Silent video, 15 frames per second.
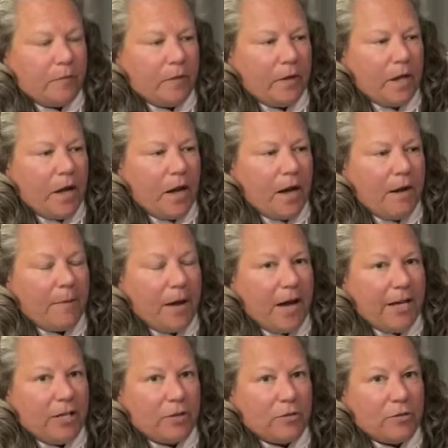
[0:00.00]
I
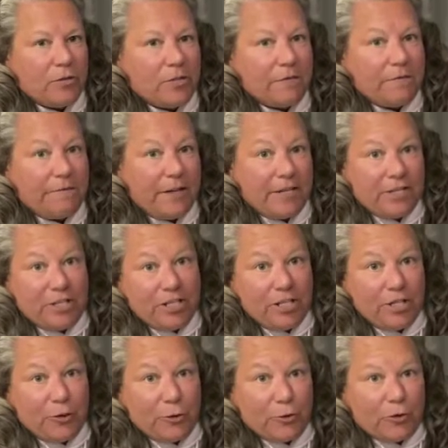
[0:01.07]
used
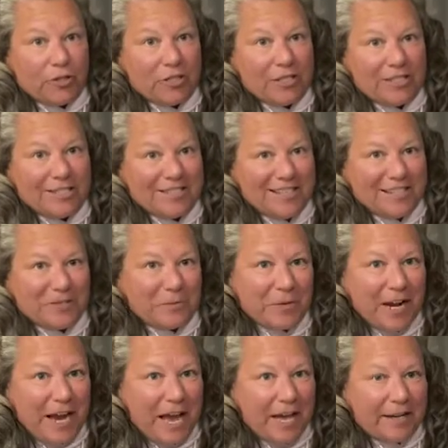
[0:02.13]
fettuccine noodles because that's what I
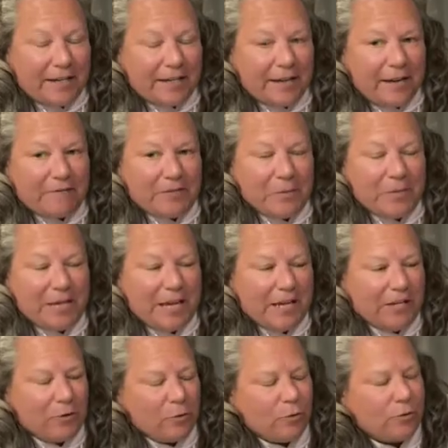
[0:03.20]
had. I didn't have
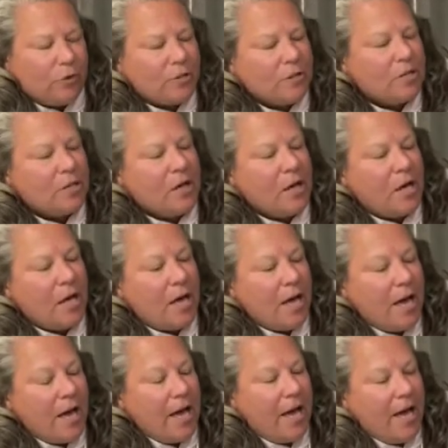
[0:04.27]
spaghetti noodles.
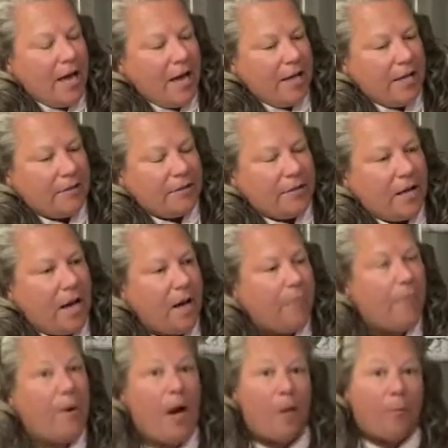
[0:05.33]
And
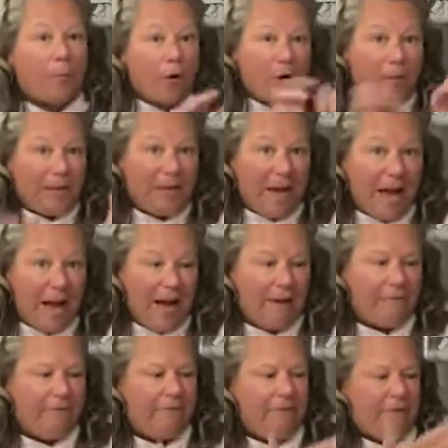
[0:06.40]
I broke them in half,
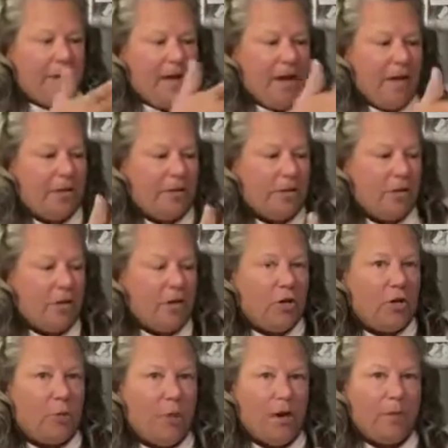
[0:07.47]
and
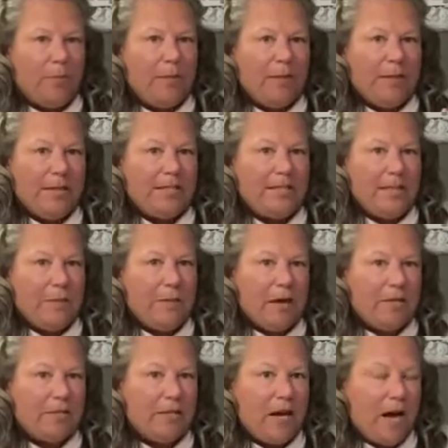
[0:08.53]
you want to place them
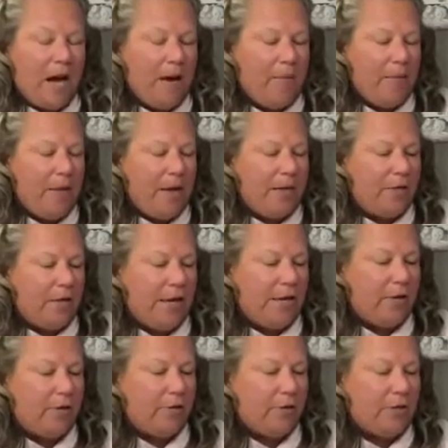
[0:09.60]
on top and like
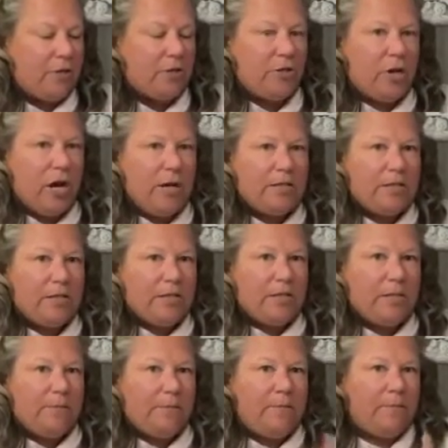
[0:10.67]
crisscross
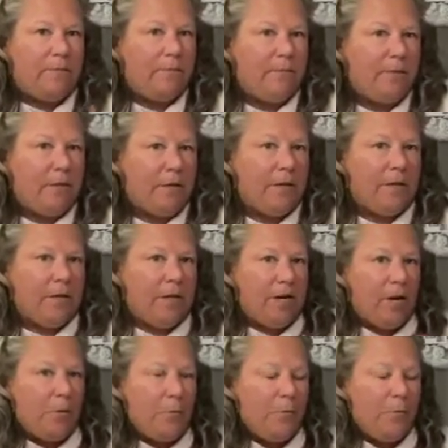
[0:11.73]
them, you know,